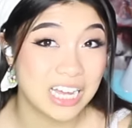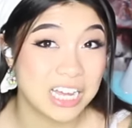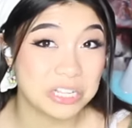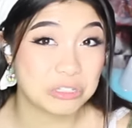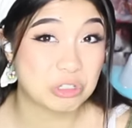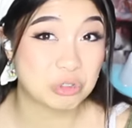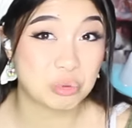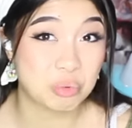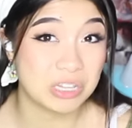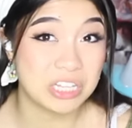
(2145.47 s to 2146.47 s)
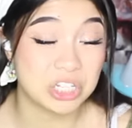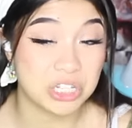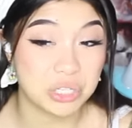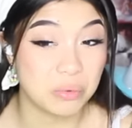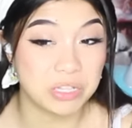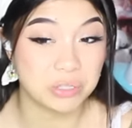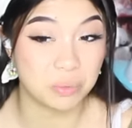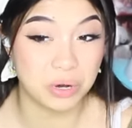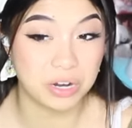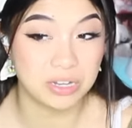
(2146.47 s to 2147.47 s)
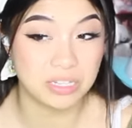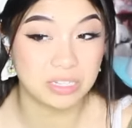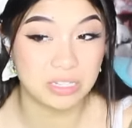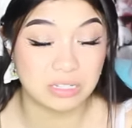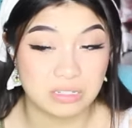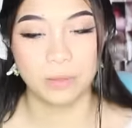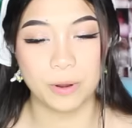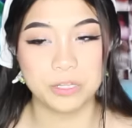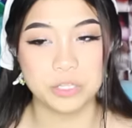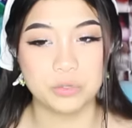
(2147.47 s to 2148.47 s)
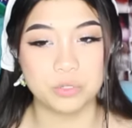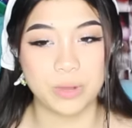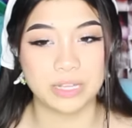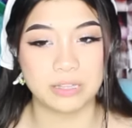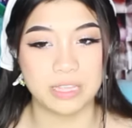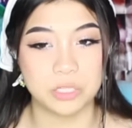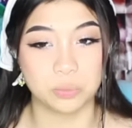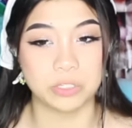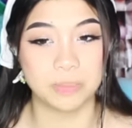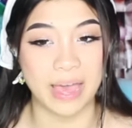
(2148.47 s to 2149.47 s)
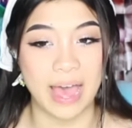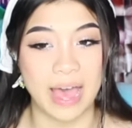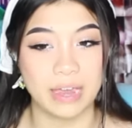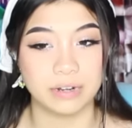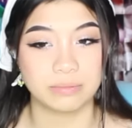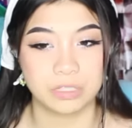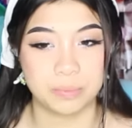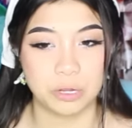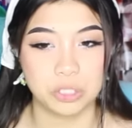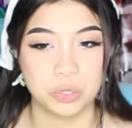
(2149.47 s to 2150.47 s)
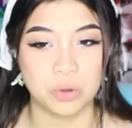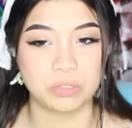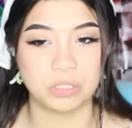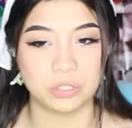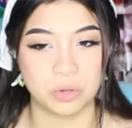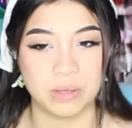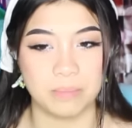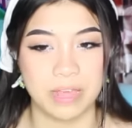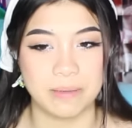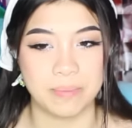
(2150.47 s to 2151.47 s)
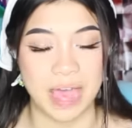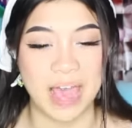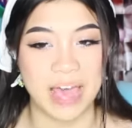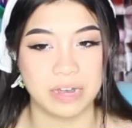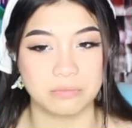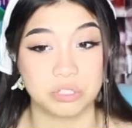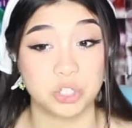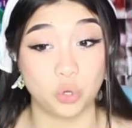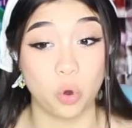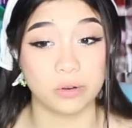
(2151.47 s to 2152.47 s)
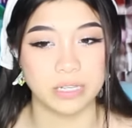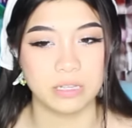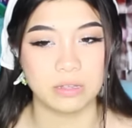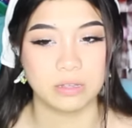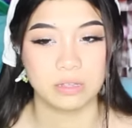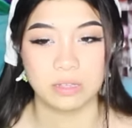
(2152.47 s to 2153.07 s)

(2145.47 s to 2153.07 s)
a trilogy is always the worst. The person who directed this was bad. The person who wrote the screenplay, bad. Story,